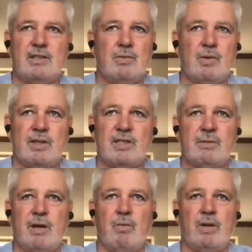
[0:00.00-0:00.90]
always
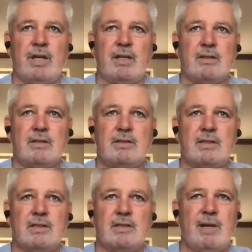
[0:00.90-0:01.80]
about winning.
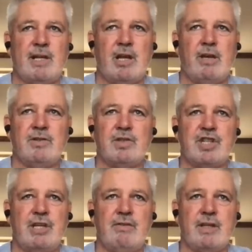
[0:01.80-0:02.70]
Success is about
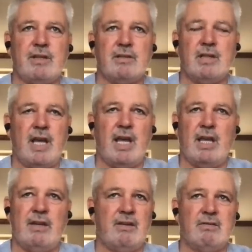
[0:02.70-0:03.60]
overachieving,
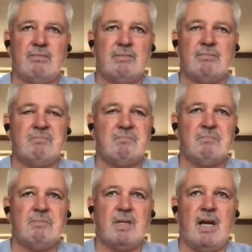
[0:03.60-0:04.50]
and
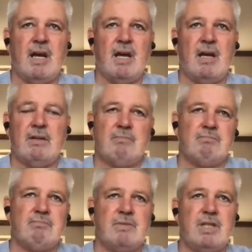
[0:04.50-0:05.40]
uh,
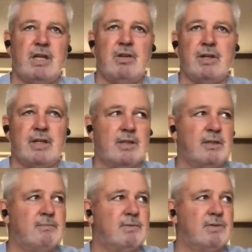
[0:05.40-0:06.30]
you know, you look at
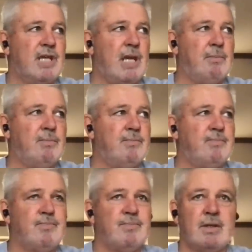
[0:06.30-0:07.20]
a team,
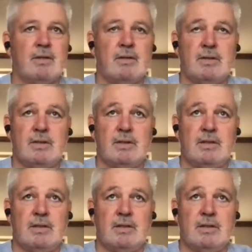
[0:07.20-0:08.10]

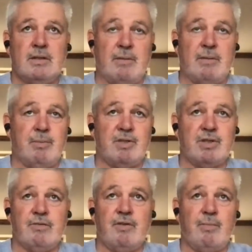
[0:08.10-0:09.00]
same
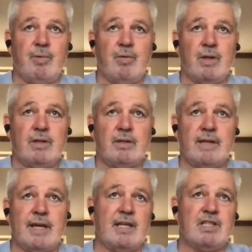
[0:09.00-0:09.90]
premiership football,
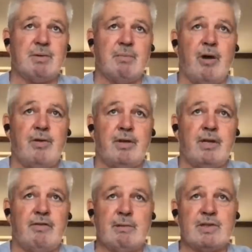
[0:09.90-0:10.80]
that gets promoted
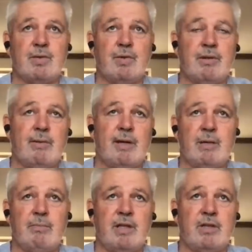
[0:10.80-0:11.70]
and everyone's talking about
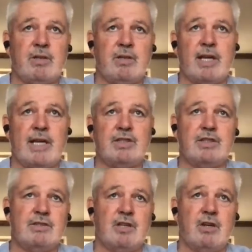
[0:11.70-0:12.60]
them being in a
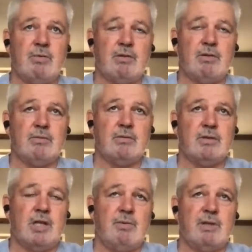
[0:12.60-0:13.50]
relegation zone. Well,
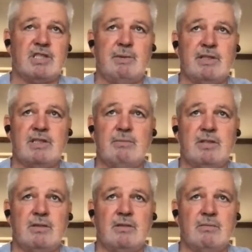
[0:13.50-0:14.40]
no one expects them
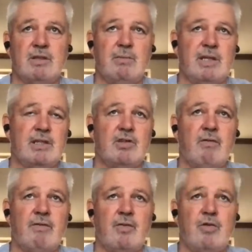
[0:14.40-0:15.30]
to, to be in the
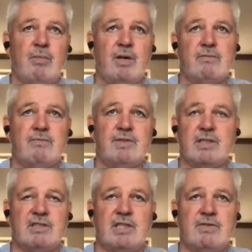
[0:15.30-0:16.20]
top four, but
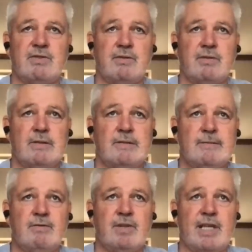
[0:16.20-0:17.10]
success
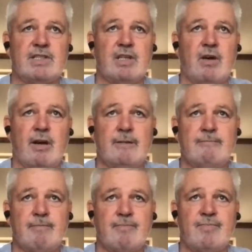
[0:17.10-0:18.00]
for that side
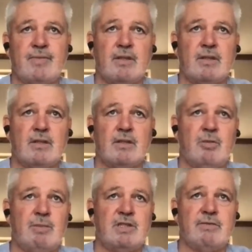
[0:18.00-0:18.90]

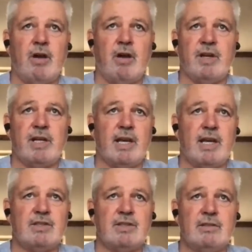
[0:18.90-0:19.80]
could be surviving
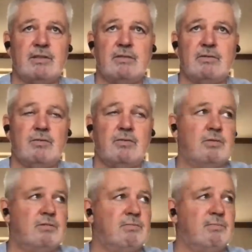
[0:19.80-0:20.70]
relegation
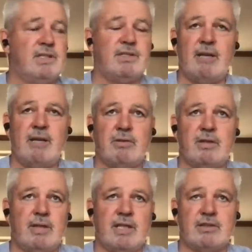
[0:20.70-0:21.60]
or mid-table.
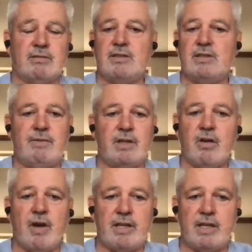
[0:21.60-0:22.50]
You know, that's that's having a
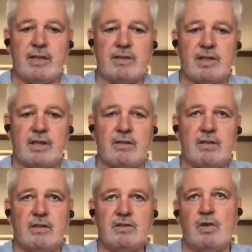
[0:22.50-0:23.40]
great year. So
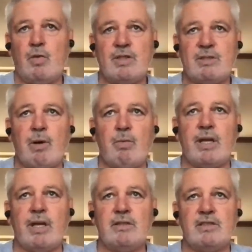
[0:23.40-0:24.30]
it's not always about
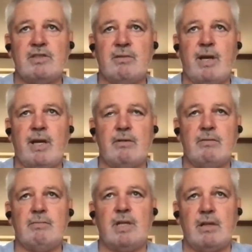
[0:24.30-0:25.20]
winning. It's just about,
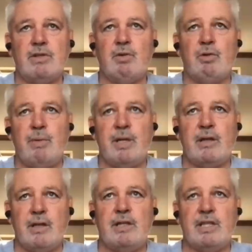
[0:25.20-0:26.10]
you know, doing better
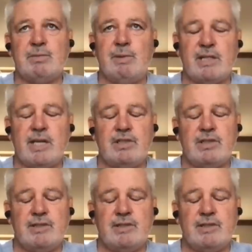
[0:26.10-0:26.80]
than the expectations